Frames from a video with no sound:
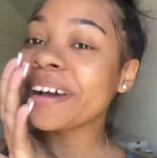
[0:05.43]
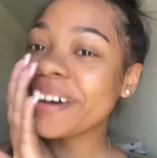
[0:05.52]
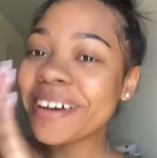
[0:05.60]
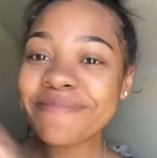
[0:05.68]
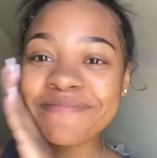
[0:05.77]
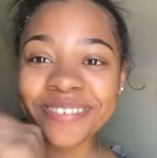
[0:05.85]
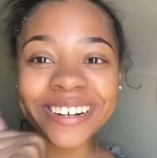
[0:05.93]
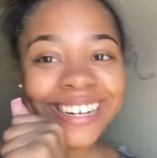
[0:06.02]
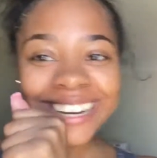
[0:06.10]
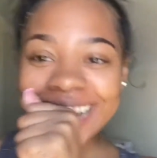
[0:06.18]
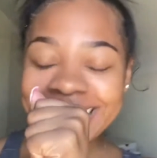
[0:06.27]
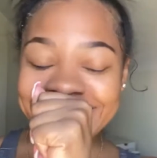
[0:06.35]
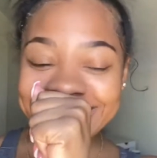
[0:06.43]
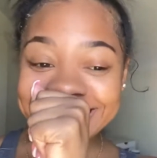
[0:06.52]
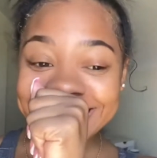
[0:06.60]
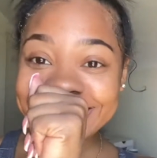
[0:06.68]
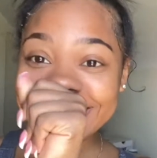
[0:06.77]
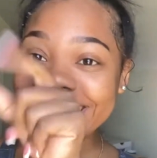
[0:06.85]
good morning
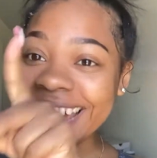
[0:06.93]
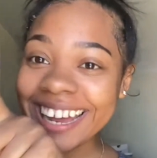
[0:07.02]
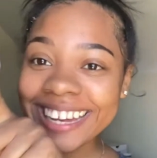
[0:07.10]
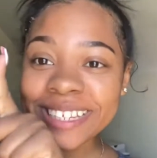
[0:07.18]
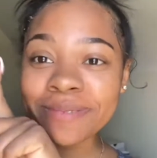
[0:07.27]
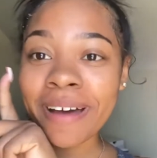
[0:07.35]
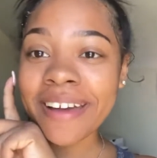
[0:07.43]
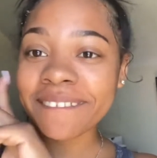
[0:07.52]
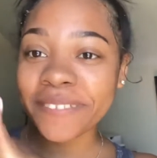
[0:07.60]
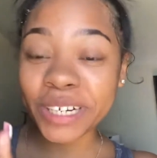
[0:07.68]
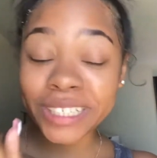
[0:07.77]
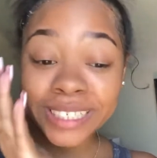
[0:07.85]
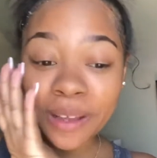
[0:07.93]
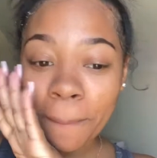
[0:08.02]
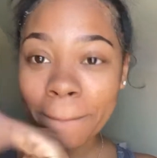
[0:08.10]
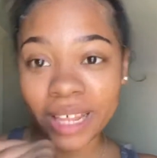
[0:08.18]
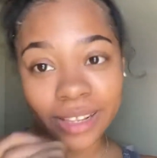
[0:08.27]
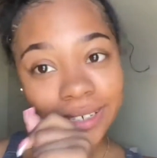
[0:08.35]
guys today is my first
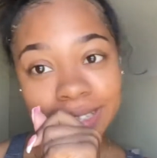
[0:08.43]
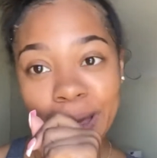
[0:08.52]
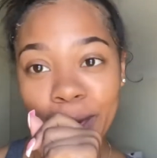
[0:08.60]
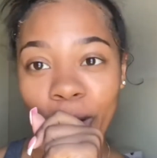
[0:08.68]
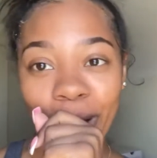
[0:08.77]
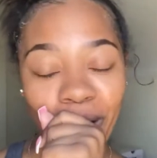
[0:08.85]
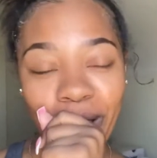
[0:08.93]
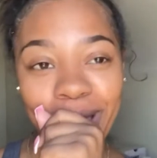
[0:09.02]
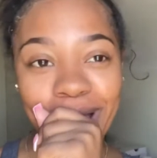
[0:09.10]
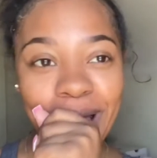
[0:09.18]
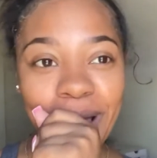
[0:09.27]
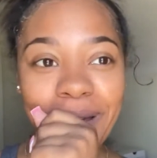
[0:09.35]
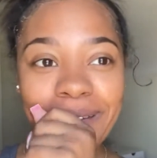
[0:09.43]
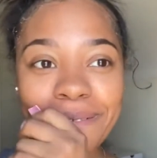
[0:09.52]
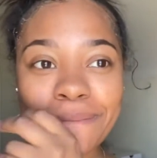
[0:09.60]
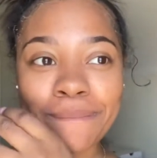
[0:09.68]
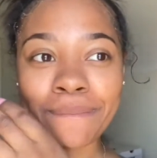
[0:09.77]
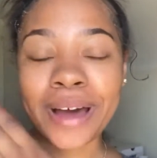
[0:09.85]
mother's day y'all
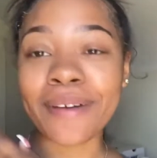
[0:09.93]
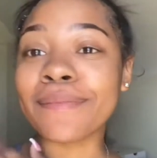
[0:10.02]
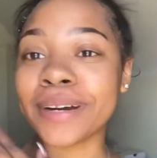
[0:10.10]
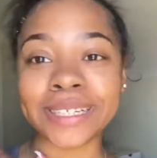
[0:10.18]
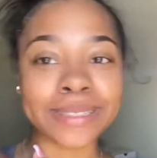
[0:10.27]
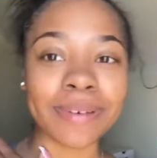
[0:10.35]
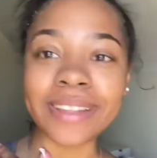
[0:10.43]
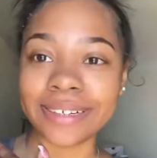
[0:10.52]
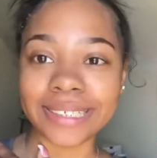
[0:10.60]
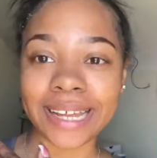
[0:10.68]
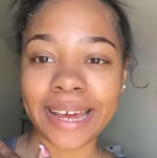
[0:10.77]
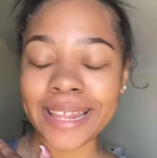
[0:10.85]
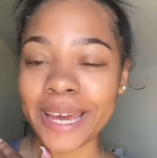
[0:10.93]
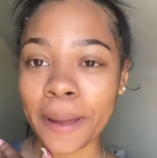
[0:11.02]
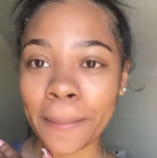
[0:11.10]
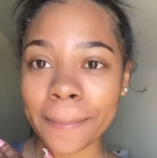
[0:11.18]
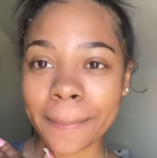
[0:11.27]
my first mother's day like